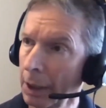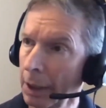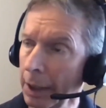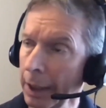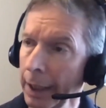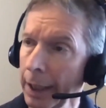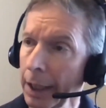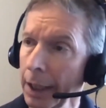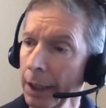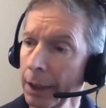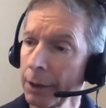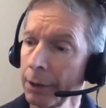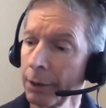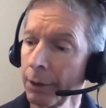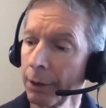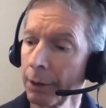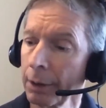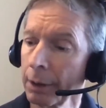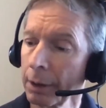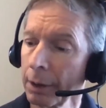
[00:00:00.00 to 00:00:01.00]
And
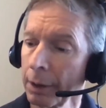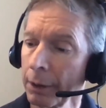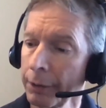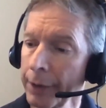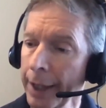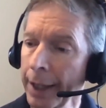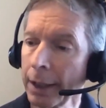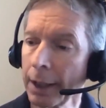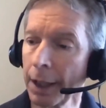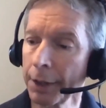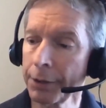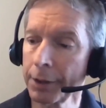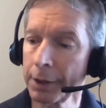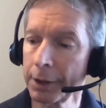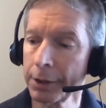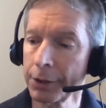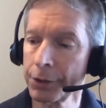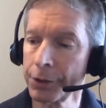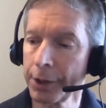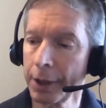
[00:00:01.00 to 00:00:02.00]
that, I think,
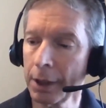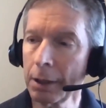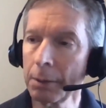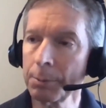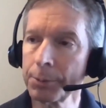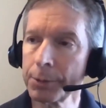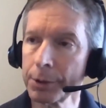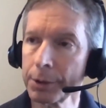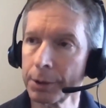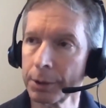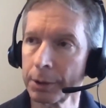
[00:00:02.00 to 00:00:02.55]
has helped